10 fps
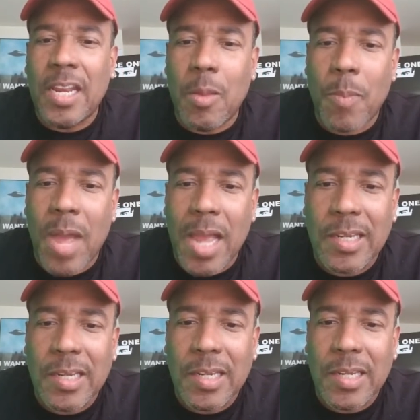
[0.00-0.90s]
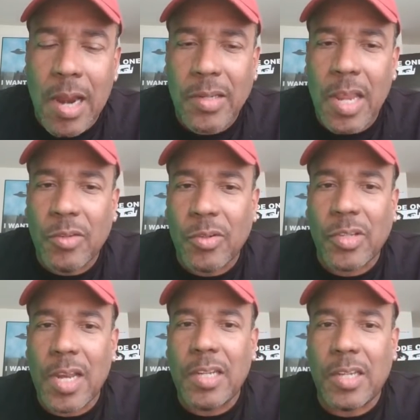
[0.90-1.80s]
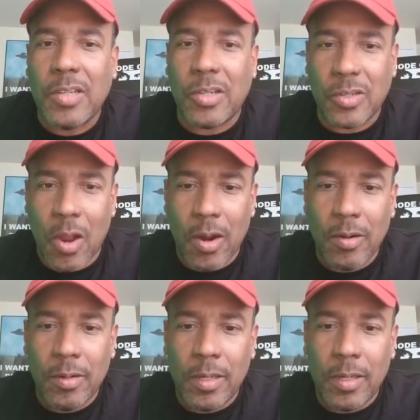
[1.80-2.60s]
any of my desires, interests, and intentions are.